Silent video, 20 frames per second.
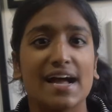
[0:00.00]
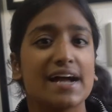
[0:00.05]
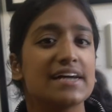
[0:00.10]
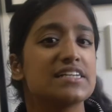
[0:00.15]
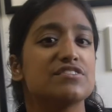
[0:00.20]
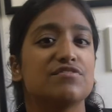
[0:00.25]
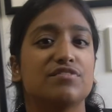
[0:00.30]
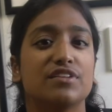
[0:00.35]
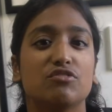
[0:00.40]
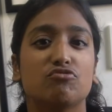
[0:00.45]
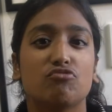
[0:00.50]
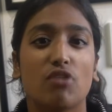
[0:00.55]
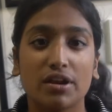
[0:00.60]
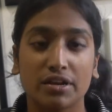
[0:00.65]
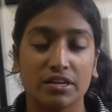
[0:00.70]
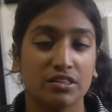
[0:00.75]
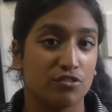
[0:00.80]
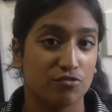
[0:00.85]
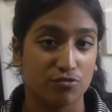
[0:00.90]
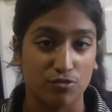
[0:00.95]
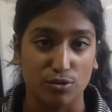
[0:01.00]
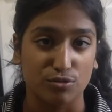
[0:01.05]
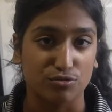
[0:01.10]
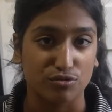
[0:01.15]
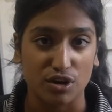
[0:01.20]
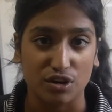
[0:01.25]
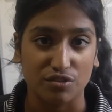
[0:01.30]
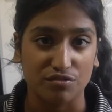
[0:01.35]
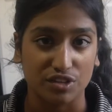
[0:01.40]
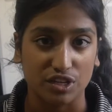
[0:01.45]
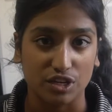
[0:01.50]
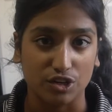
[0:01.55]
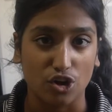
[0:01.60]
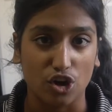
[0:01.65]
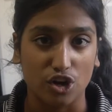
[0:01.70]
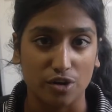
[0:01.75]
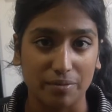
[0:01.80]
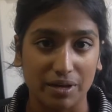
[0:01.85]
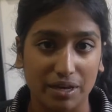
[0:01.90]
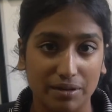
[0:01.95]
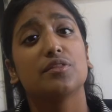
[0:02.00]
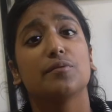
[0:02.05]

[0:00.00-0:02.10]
actively running the forefront of the economy.